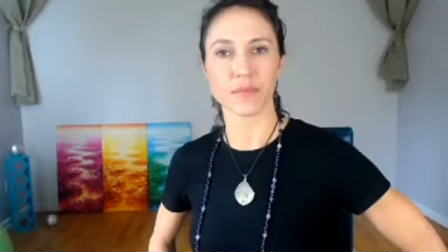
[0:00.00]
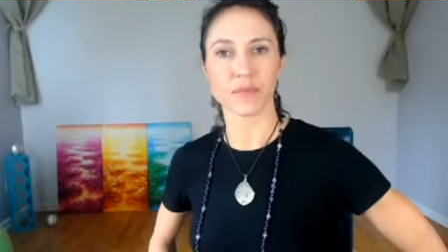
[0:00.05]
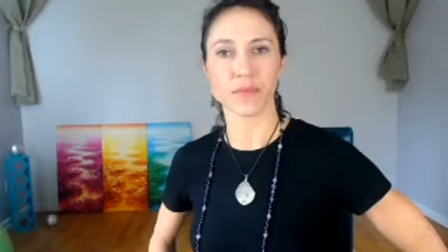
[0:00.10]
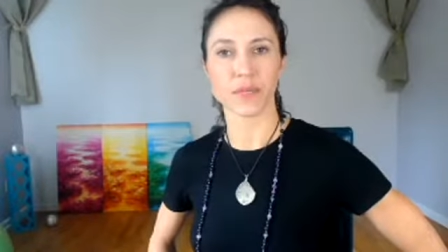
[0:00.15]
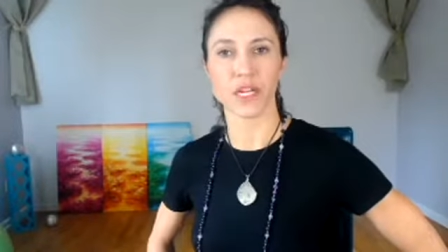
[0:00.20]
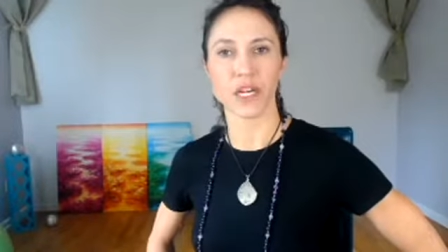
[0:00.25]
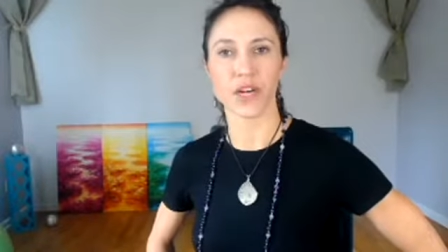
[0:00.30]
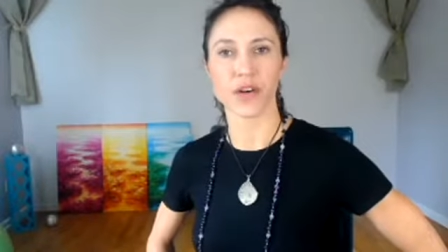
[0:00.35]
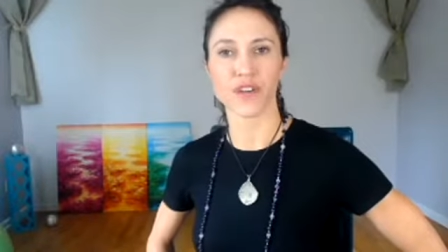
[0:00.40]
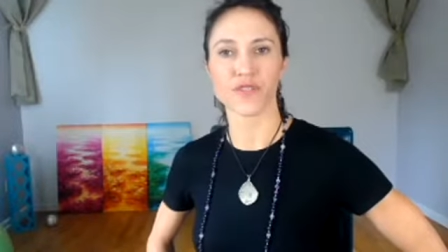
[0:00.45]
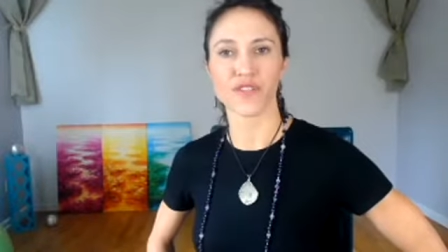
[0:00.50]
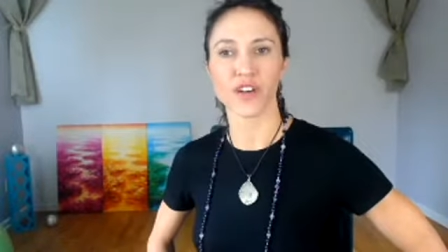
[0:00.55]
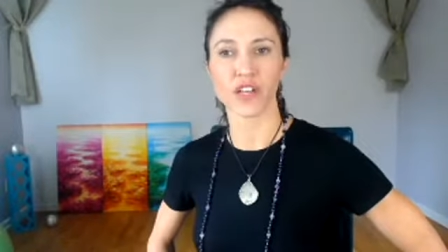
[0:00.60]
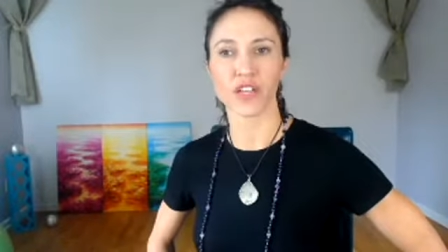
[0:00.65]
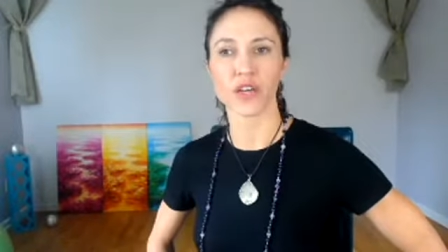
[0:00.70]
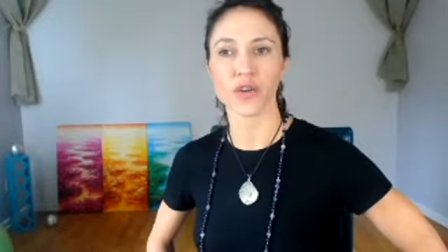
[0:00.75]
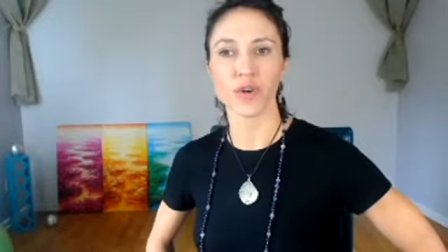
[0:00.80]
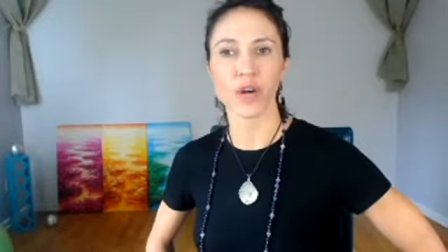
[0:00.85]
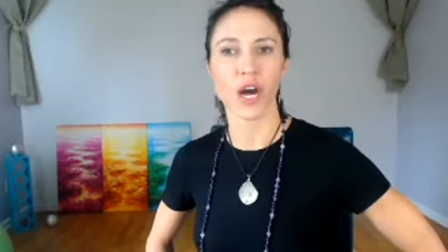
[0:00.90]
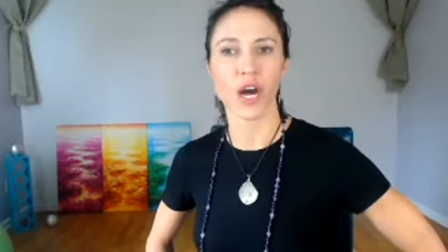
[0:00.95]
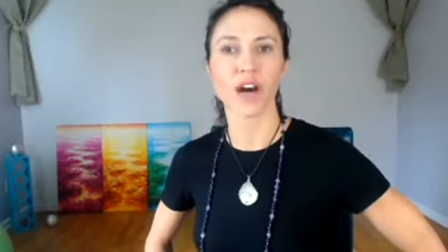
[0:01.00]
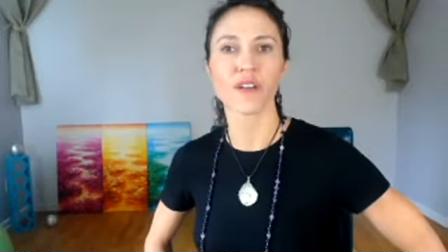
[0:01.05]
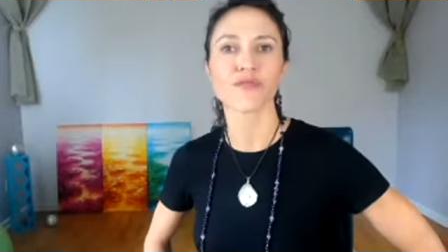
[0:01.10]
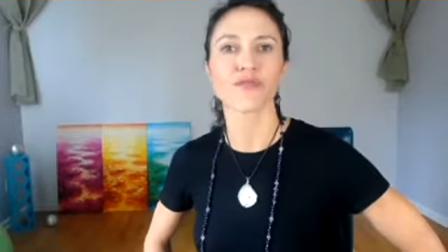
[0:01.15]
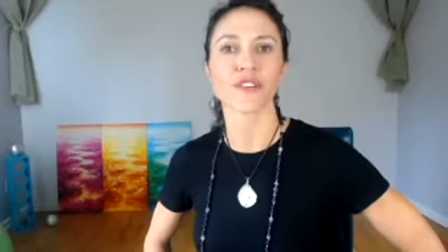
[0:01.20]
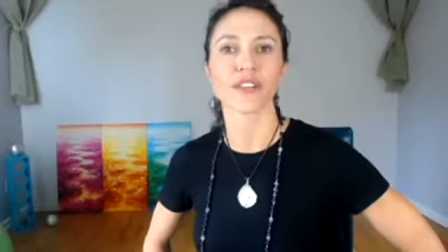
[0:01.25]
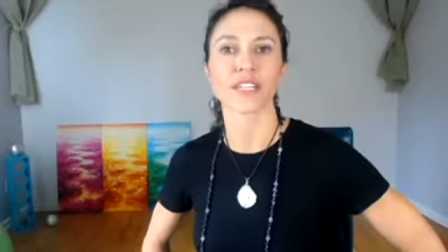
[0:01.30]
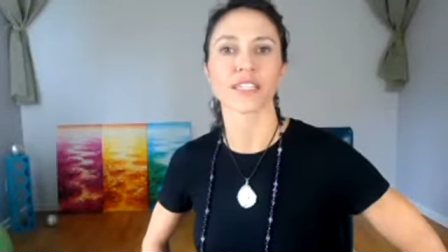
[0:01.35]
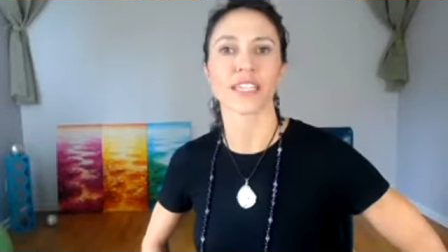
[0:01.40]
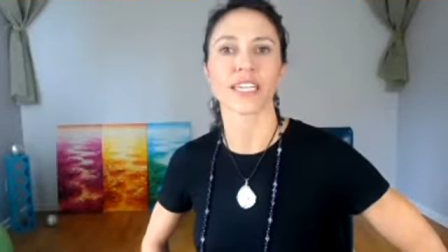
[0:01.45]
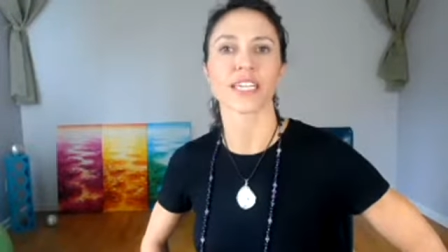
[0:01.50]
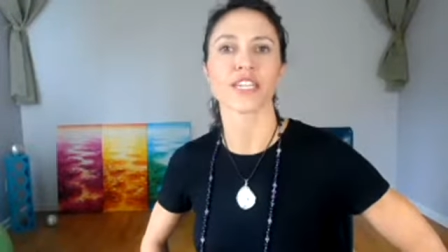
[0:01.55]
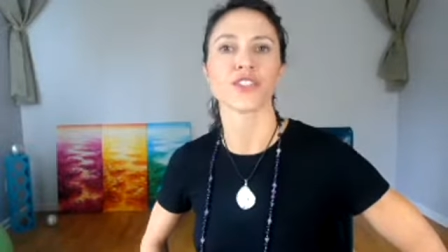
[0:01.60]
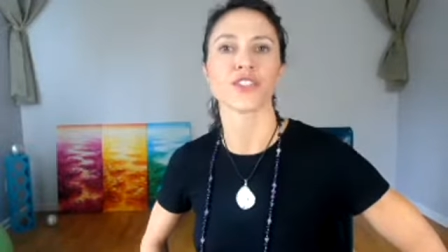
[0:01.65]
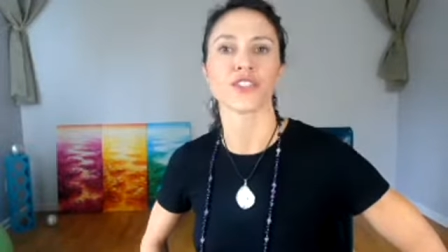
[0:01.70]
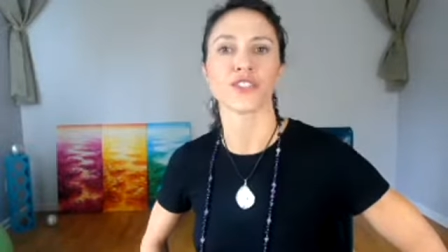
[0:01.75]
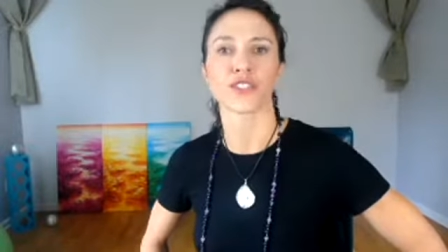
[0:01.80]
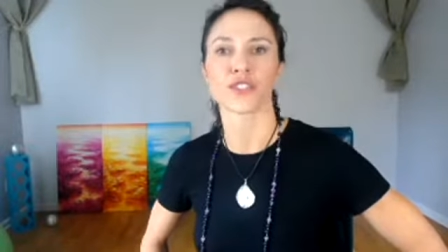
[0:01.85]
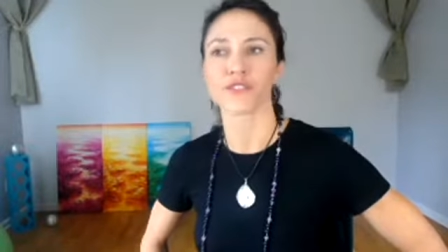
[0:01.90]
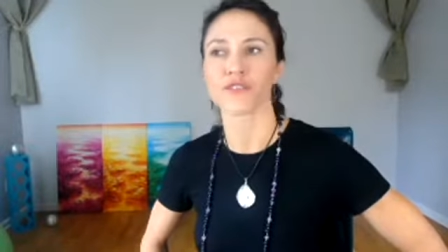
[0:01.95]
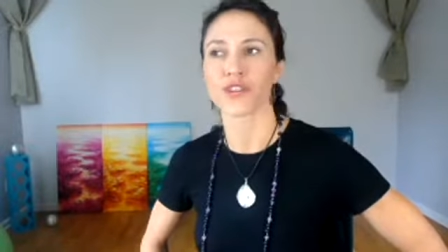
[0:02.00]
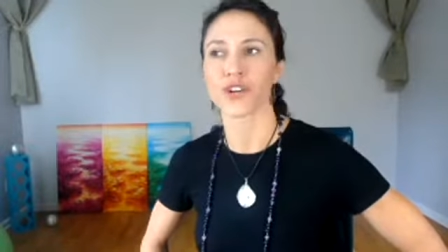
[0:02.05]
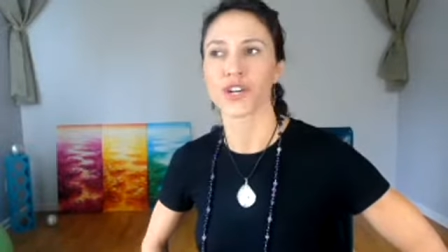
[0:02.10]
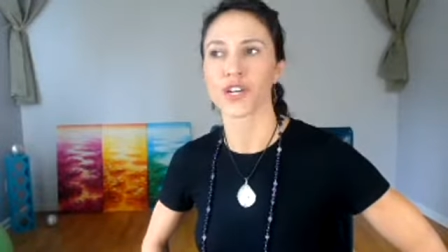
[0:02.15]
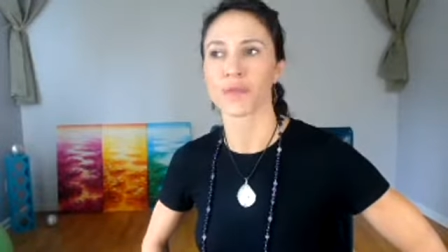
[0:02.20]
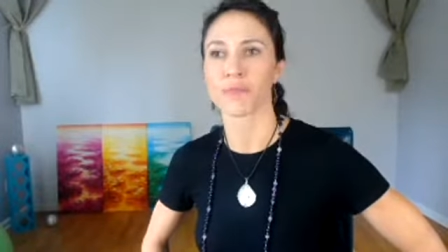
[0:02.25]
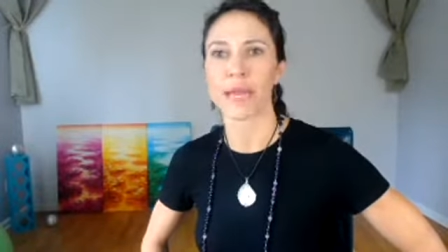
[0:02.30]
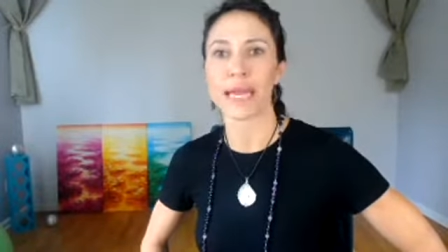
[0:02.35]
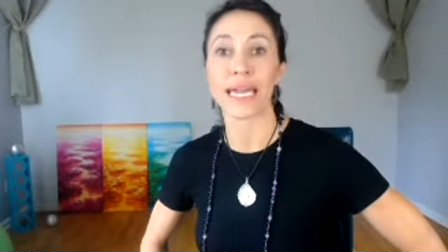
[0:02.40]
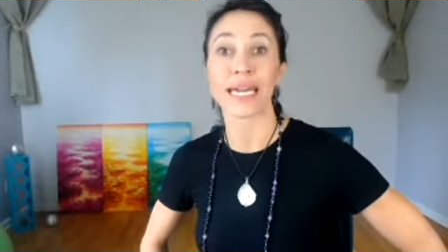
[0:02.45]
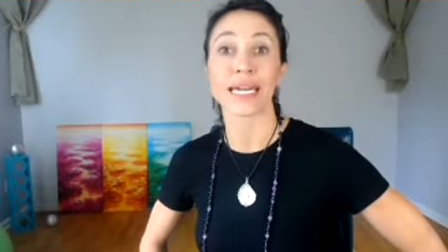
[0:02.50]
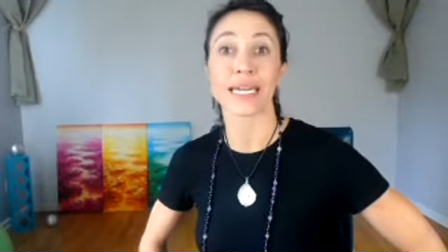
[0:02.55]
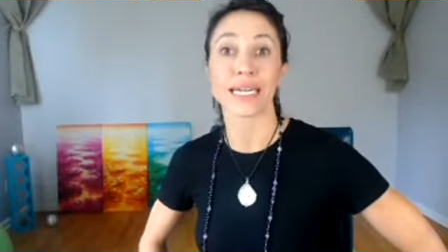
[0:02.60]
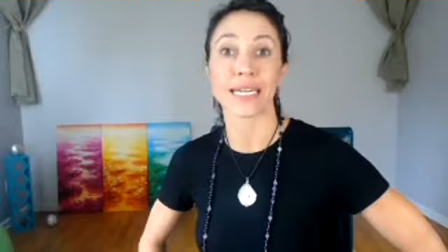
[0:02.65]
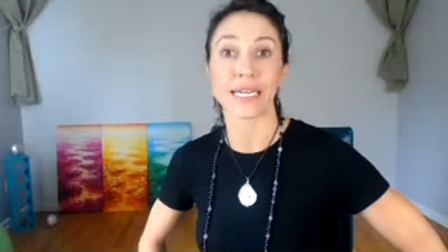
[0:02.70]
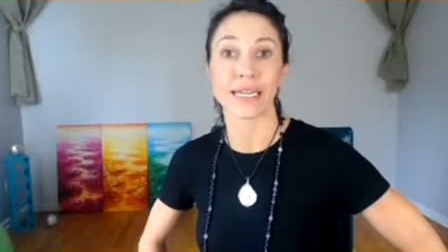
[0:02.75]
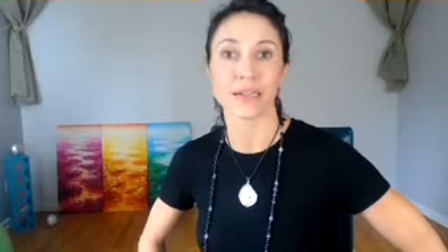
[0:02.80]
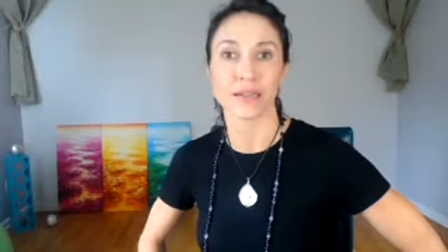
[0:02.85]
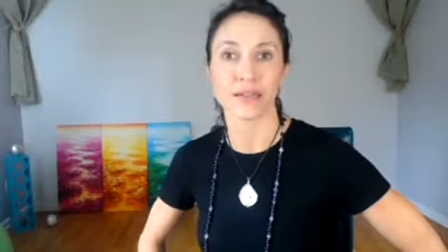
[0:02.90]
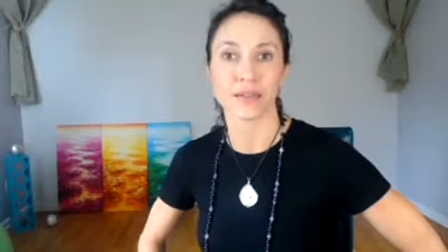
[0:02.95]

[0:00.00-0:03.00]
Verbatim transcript: you know i felt low confidence i didn't deserve a good man